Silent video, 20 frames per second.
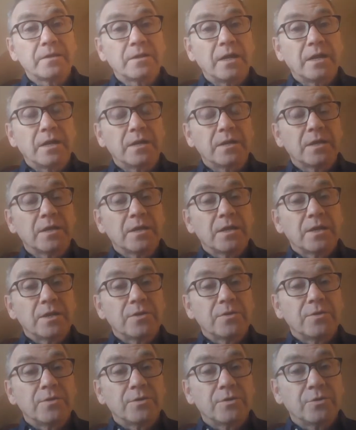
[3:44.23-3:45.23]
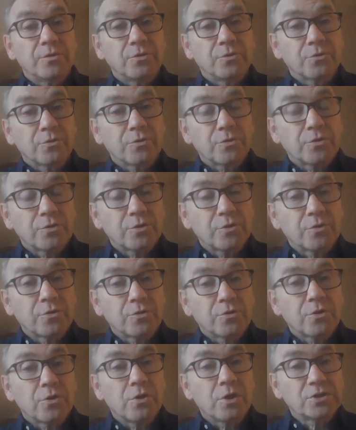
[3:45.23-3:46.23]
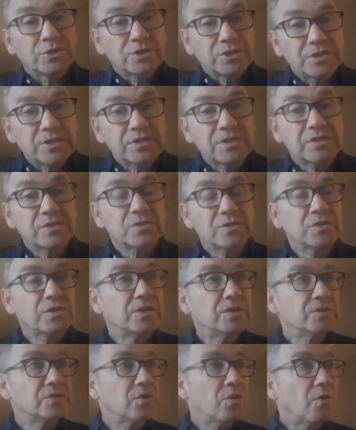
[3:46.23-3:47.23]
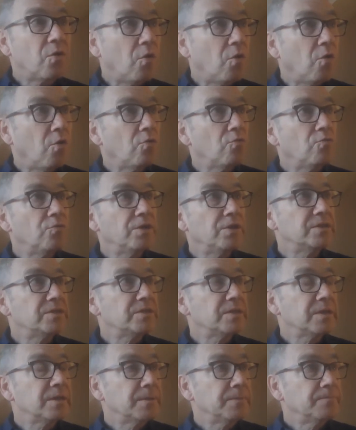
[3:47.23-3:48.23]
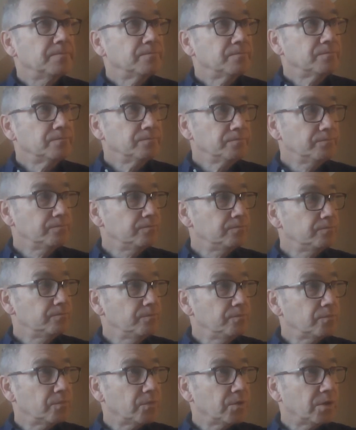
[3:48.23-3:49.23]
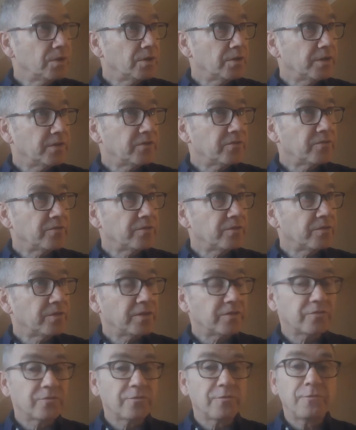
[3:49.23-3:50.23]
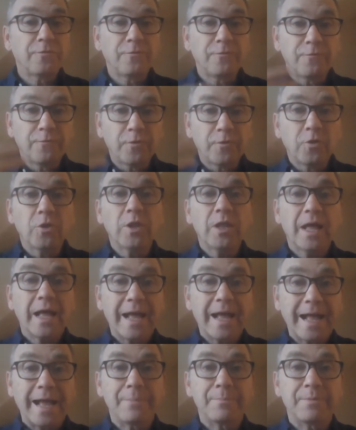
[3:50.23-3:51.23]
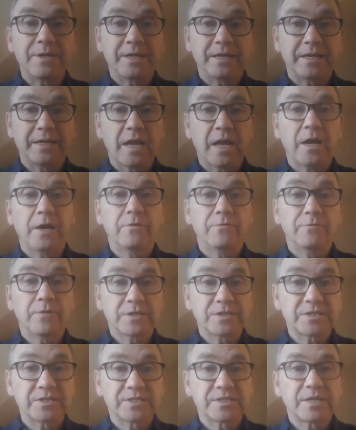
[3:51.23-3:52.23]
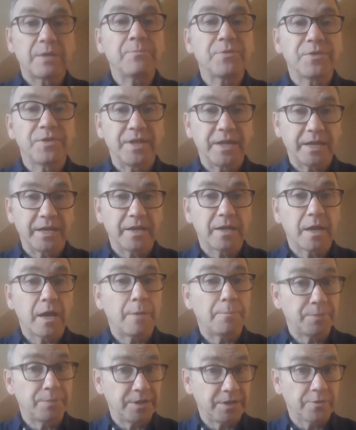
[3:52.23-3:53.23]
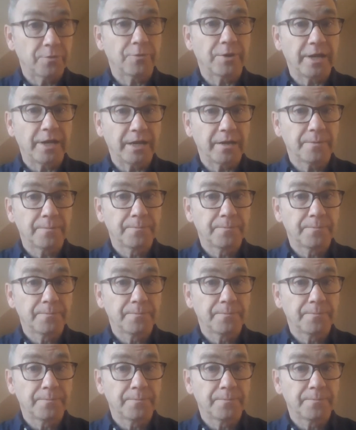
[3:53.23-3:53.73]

uh, the, your your consciousness is is always this this full happening of something appearing